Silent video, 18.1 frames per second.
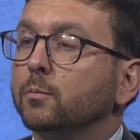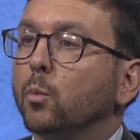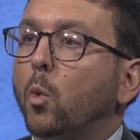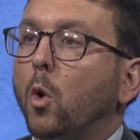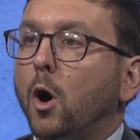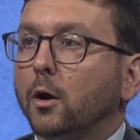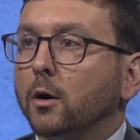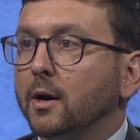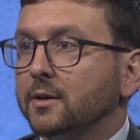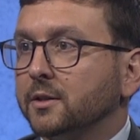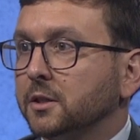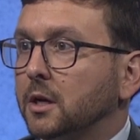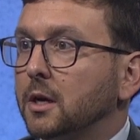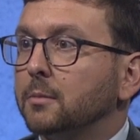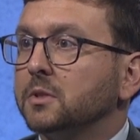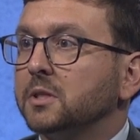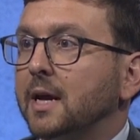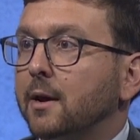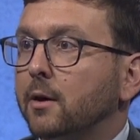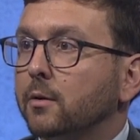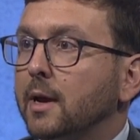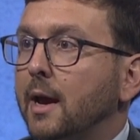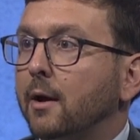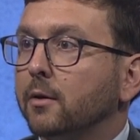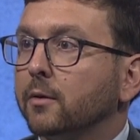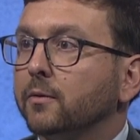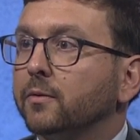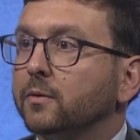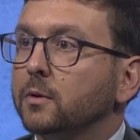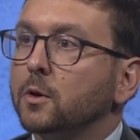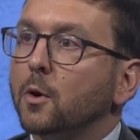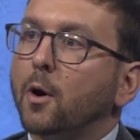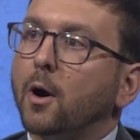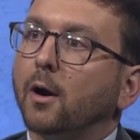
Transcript: water as it comes down out of, you know,